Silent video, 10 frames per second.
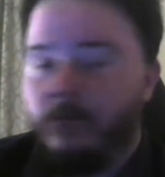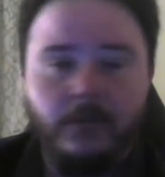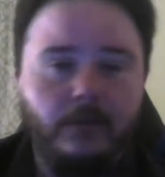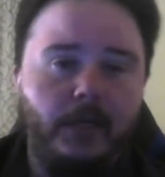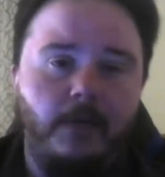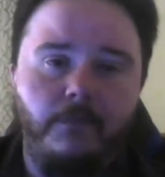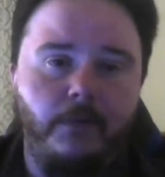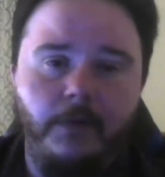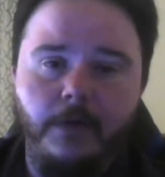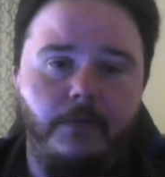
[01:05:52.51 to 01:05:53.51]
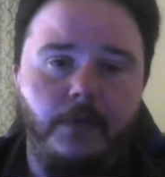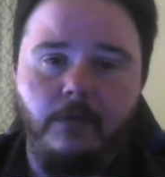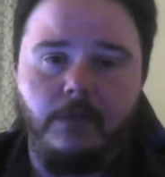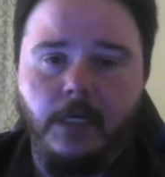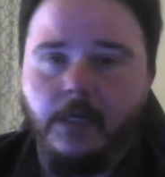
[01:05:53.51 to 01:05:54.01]
you still have a way to
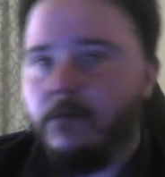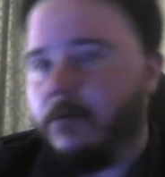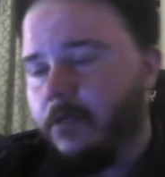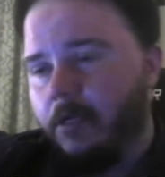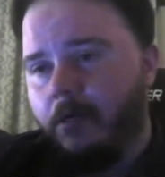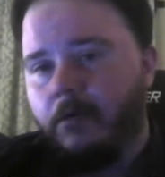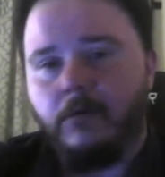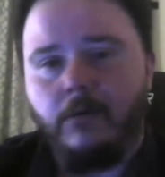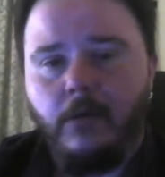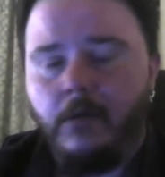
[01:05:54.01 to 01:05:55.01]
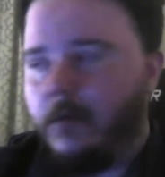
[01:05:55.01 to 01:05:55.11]
video chat. You can get on